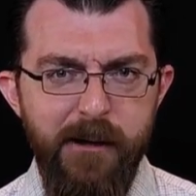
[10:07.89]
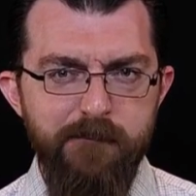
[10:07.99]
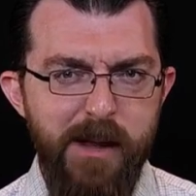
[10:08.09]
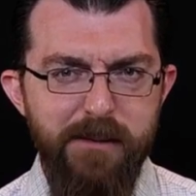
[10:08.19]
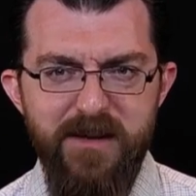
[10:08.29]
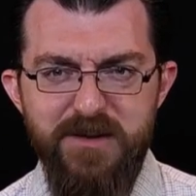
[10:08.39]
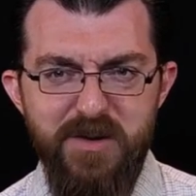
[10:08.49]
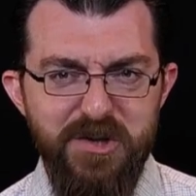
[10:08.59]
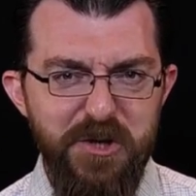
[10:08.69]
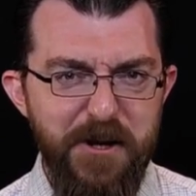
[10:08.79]
Maybe this is
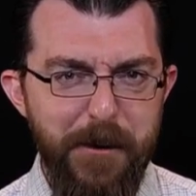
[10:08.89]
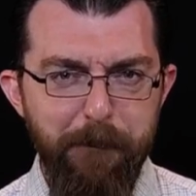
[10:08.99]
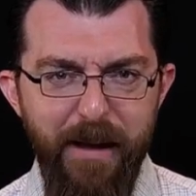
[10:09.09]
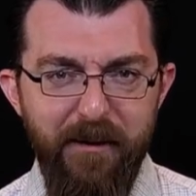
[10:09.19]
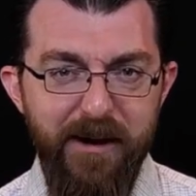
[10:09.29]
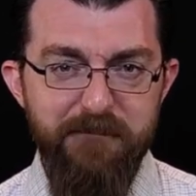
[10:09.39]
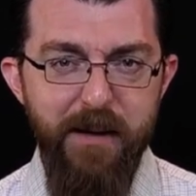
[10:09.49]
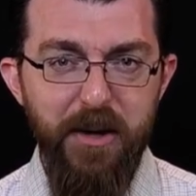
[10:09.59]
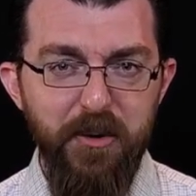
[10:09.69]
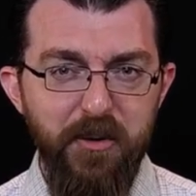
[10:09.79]
due to buried
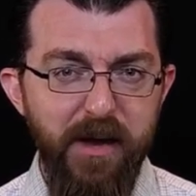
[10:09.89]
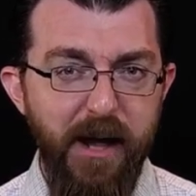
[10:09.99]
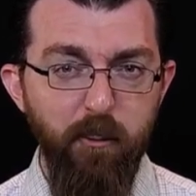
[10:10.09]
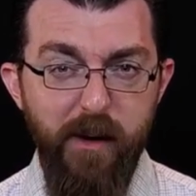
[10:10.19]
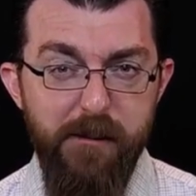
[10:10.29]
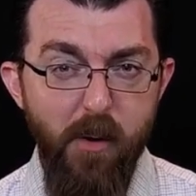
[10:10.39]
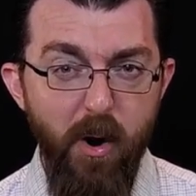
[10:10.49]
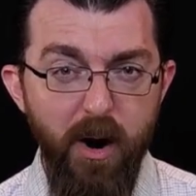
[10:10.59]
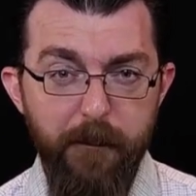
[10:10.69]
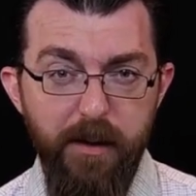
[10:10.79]
metal like
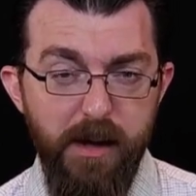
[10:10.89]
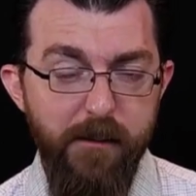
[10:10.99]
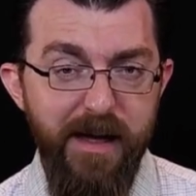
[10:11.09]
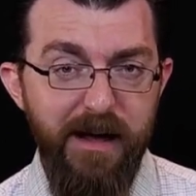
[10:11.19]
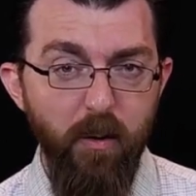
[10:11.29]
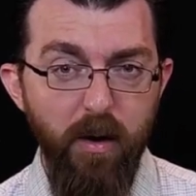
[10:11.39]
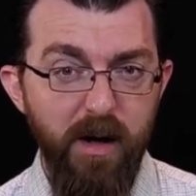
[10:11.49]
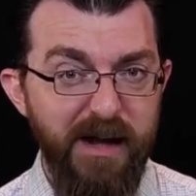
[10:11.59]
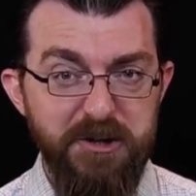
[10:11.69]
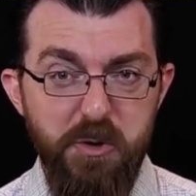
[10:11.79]
rebar, plumbing, or
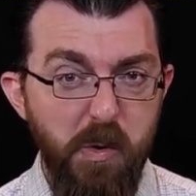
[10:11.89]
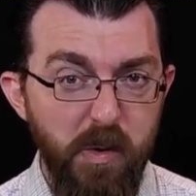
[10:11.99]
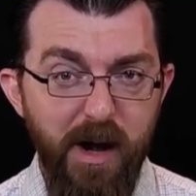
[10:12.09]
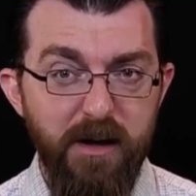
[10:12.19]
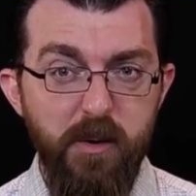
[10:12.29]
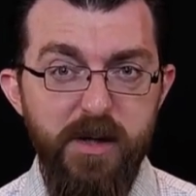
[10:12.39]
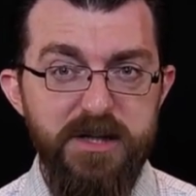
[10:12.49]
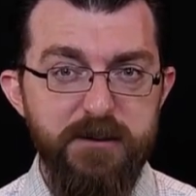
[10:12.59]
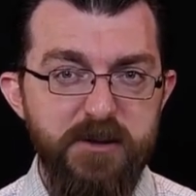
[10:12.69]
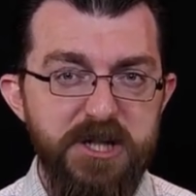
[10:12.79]
electrical
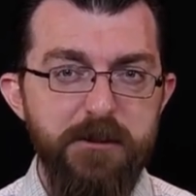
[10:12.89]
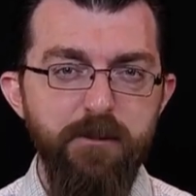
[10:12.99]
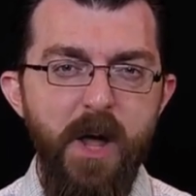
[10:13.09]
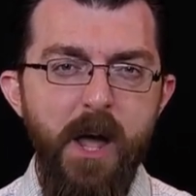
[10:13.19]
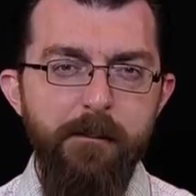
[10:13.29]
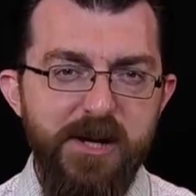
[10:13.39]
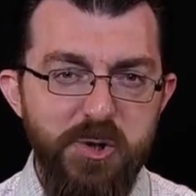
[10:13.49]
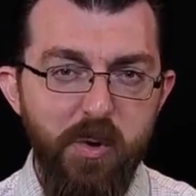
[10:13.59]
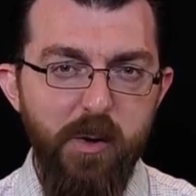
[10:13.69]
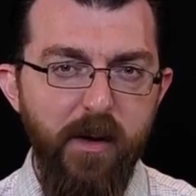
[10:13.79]
conduits. Just be
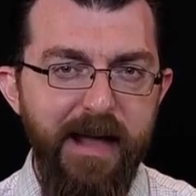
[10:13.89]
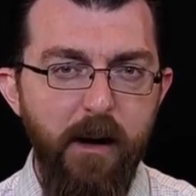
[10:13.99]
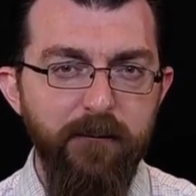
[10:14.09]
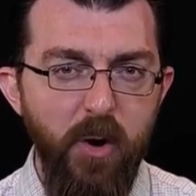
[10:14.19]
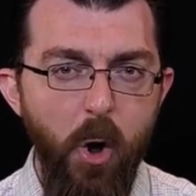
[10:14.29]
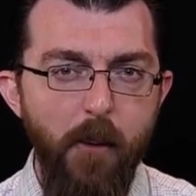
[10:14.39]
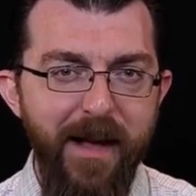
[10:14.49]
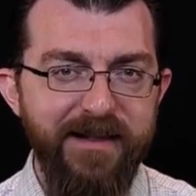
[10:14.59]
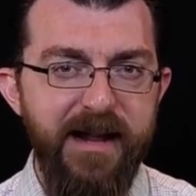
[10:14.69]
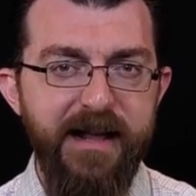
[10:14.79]
sure to account for all
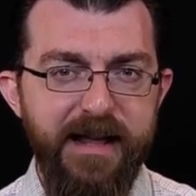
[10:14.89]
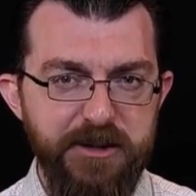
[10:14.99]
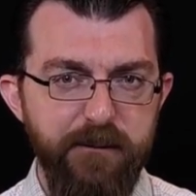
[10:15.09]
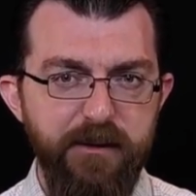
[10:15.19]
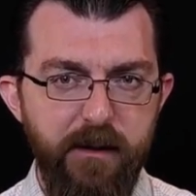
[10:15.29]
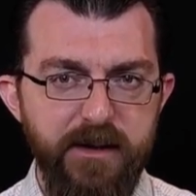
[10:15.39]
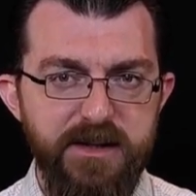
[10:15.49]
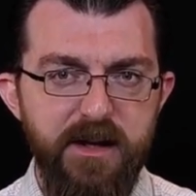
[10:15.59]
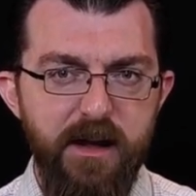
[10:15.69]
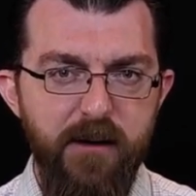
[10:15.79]
magnetic interference
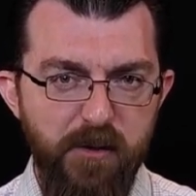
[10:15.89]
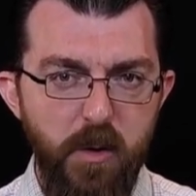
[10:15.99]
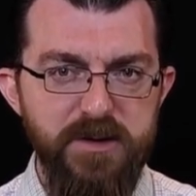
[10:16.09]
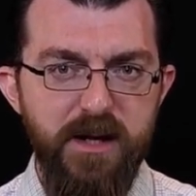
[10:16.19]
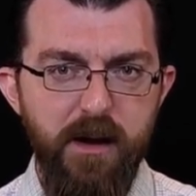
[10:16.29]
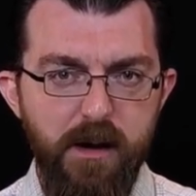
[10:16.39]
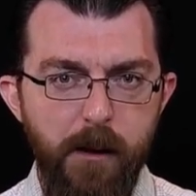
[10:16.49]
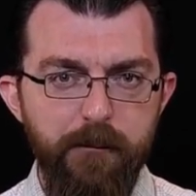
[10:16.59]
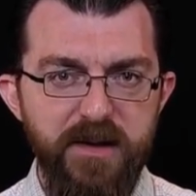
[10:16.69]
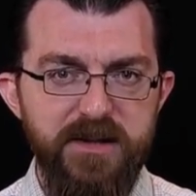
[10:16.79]
if using a
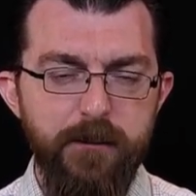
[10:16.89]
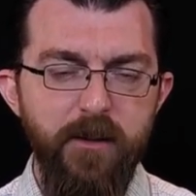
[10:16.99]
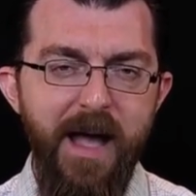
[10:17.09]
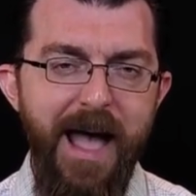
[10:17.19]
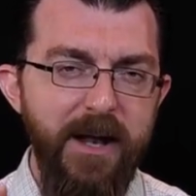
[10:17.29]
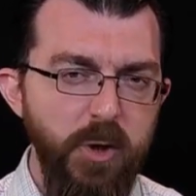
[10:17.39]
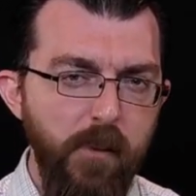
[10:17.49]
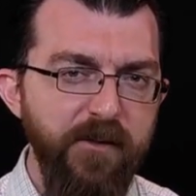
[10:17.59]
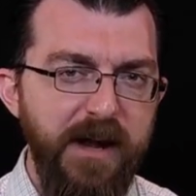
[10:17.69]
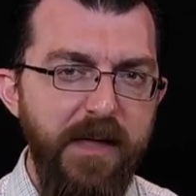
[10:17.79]
compass. And don't
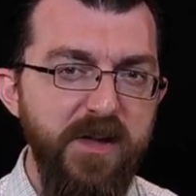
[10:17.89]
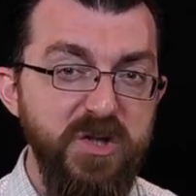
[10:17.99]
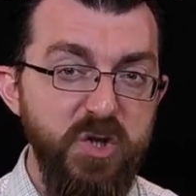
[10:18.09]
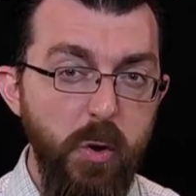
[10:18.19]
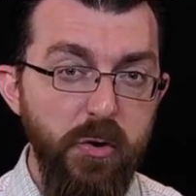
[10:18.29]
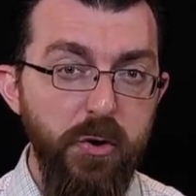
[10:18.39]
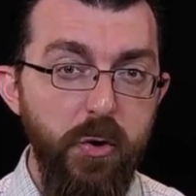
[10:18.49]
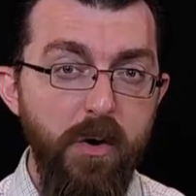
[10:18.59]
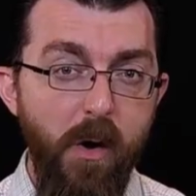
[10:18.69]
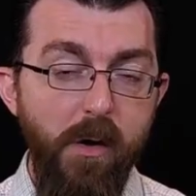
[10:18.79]
forget that solar
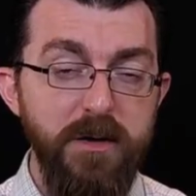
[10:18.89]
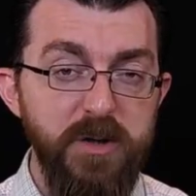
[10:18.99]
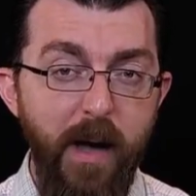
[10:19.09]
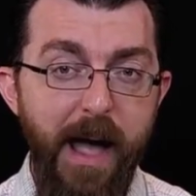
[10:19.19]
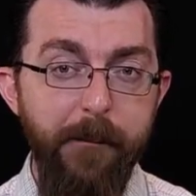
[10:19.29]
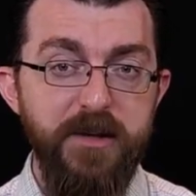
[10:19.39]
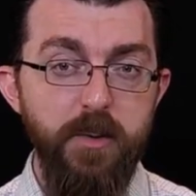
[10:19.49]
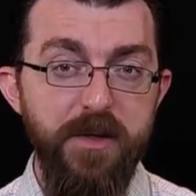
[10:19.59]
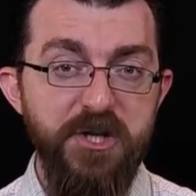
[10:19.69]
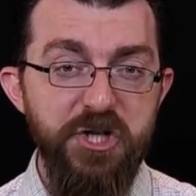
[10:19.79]
noon also happens when
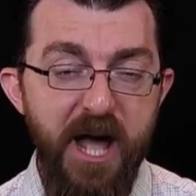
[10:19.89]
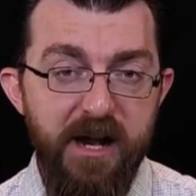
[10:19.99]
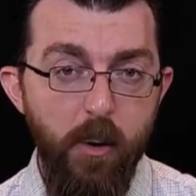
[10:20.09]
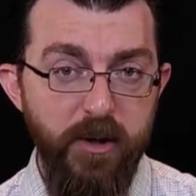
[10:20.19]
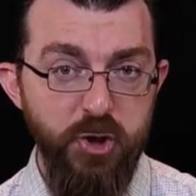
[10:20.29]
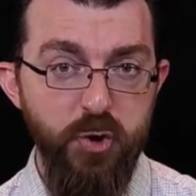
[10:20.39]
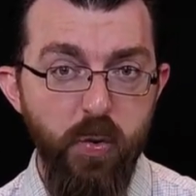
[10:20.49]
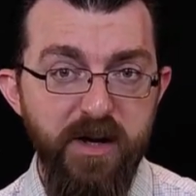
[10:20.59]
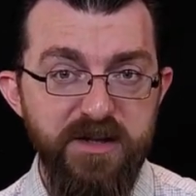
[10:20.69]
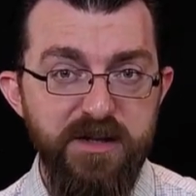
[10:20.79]
the shadow is
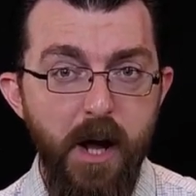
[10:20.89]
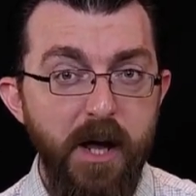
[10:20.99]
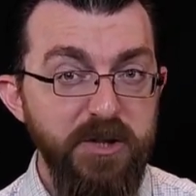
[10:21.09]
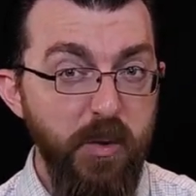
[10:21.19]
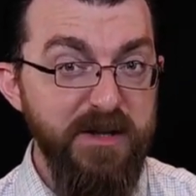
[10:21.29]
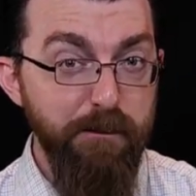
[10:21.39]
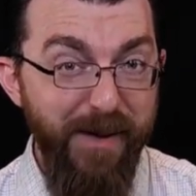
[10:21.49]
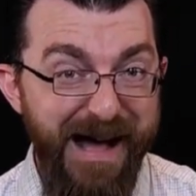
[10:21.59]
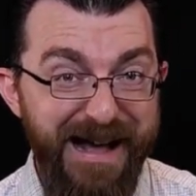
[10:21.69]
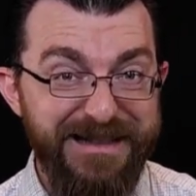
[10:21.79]
shortest, so it is
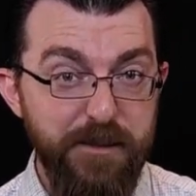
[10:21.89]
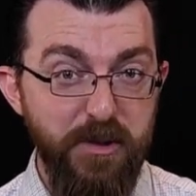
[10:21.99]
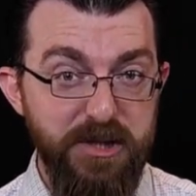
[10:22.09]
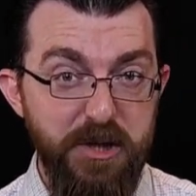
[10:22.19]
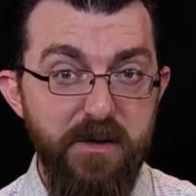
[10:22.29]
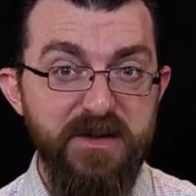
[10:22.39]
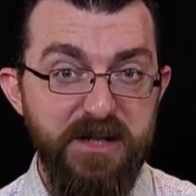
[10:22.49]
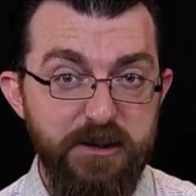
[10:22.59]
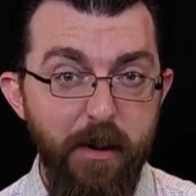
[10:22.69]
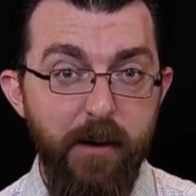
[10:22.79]
possible to do this
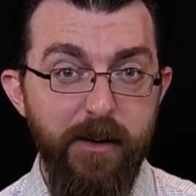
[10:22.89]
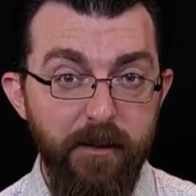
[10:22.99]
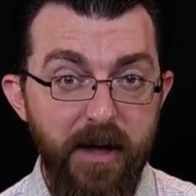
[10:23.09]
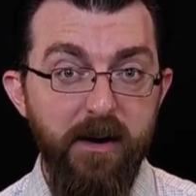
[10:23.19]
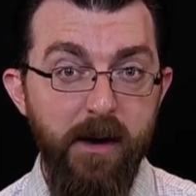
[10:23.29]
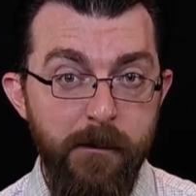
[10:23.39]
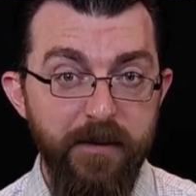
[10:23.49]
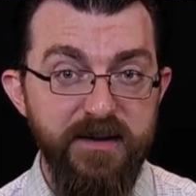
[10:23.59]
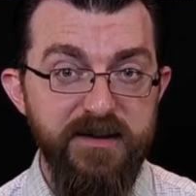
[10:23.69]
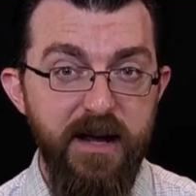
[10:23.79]
experiment without a
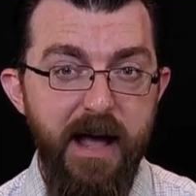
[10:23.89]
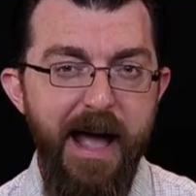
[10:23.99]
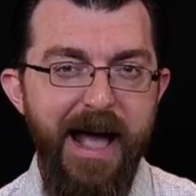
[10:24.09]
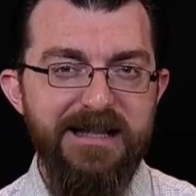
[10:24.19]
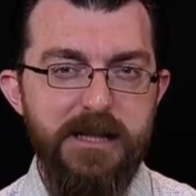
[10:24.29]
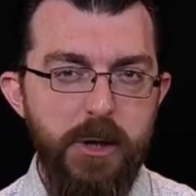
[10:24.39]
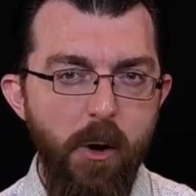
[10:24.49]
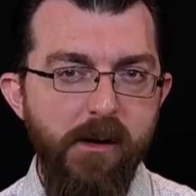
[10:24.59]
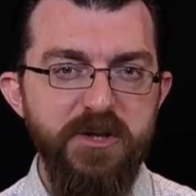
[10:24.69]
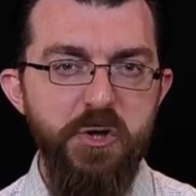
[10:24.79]
compass as
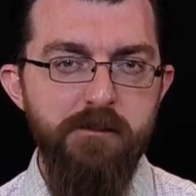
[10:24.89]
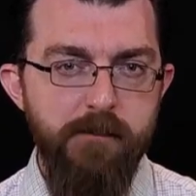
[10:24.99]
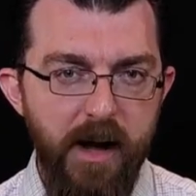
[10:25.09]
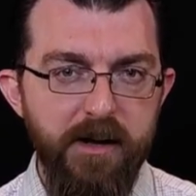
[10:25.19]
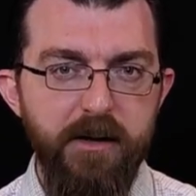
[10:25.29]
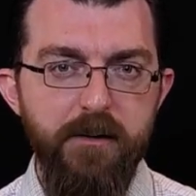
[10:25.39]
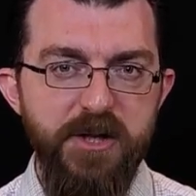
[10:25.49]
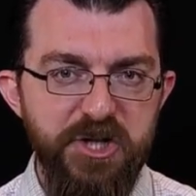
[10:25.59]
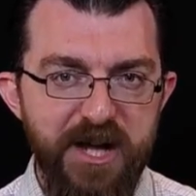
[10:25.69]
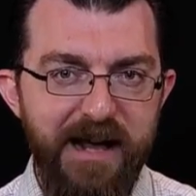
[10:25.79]
long as you monitor the
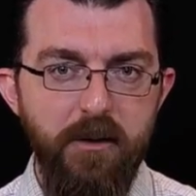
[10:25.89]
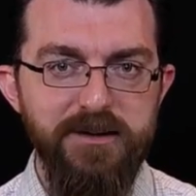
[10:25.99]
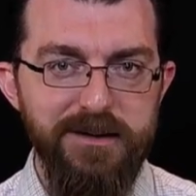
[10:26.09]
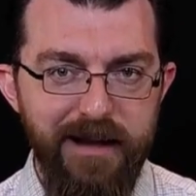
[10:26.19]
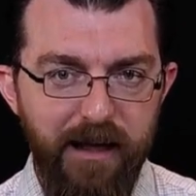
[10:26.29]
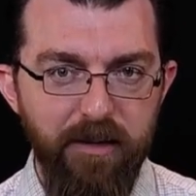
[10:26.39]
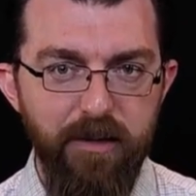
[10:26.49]
shadow's length.